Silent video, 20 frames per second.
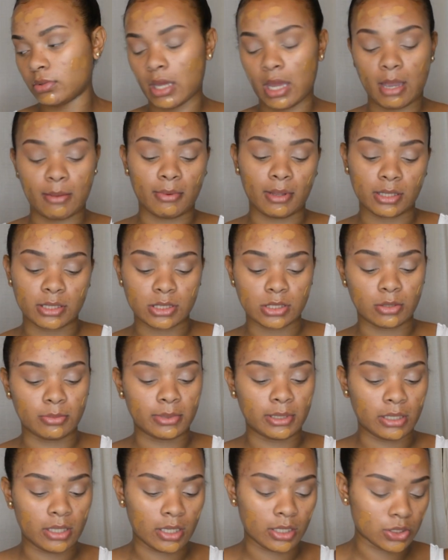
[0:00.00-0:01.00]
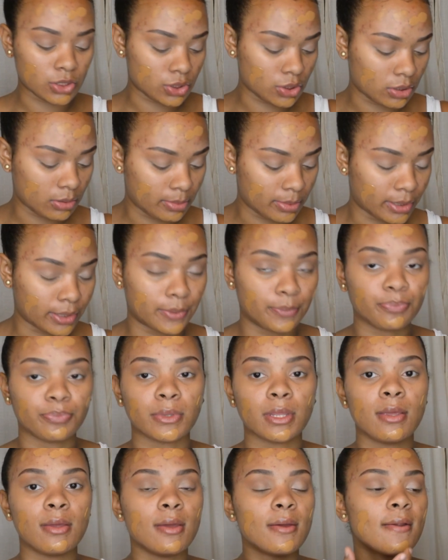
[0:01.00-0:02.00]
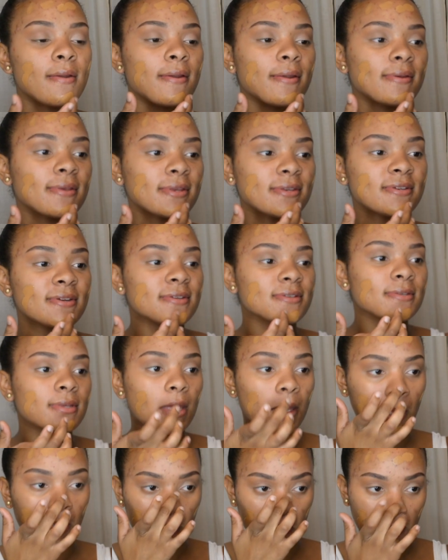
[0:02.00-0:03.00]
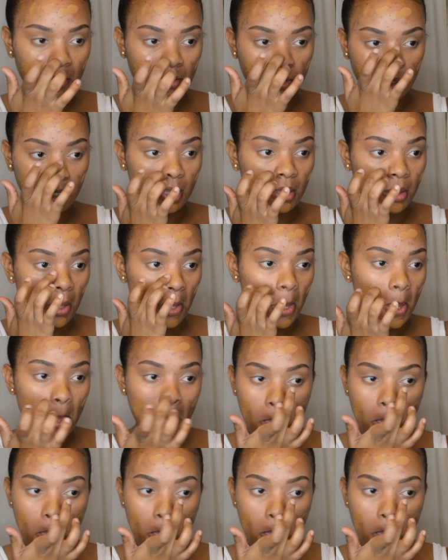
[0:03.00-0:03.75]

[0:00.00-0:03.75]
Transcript: I always will be extra, but this is just, uh, you know,